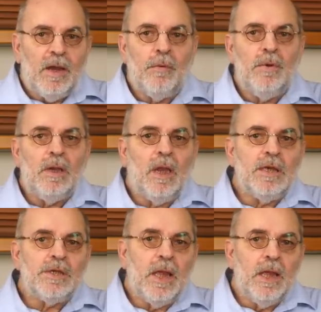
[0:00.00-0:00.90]
I
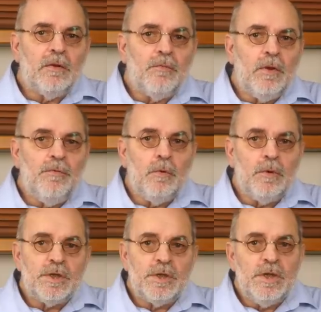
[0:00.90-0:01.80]
realized I hadn't
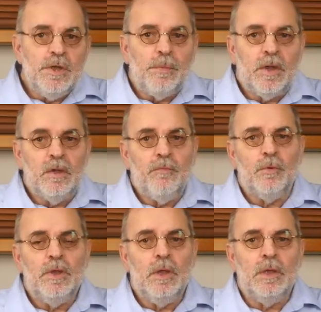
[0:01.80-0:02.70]
reviewed a C D player
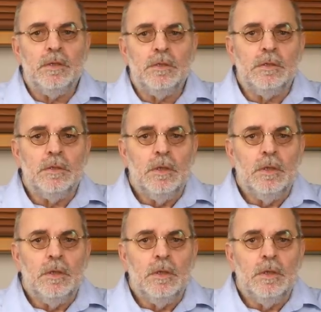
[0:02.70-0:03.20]
for years.